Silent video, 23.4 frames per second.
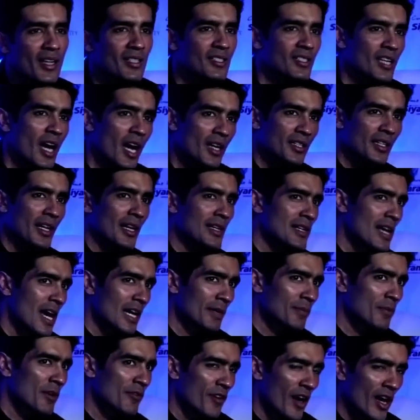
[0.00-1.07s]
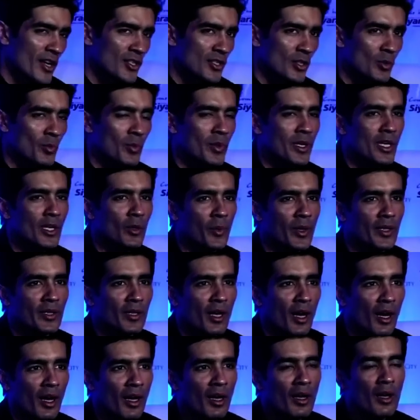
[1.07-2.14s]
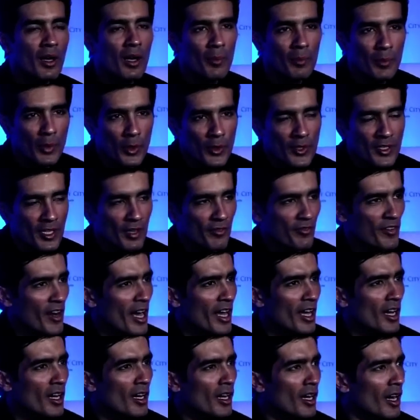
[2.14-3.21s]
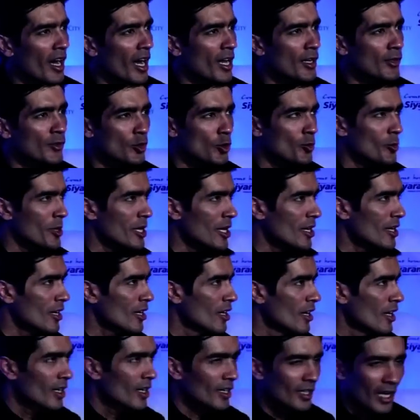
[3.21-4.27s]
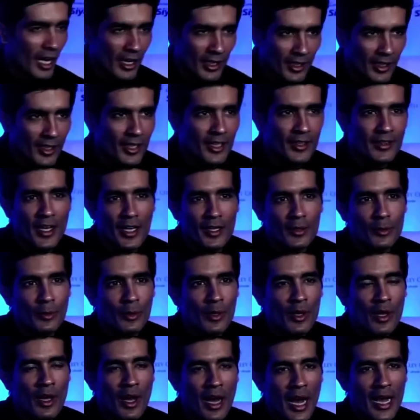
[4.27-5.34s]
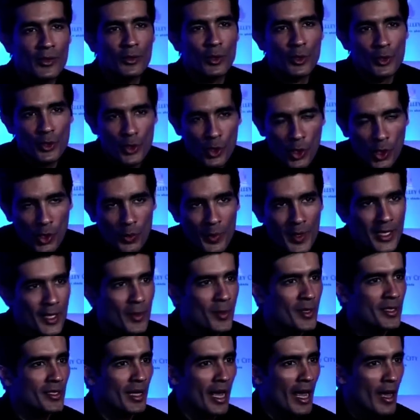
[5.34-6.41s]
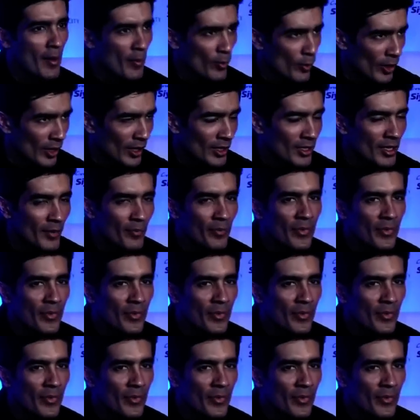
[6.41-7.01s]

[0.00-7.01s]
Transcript: started at Lakme Fashion Week with a blue sapphire and ruby color, and then at Couture Week it was emerald,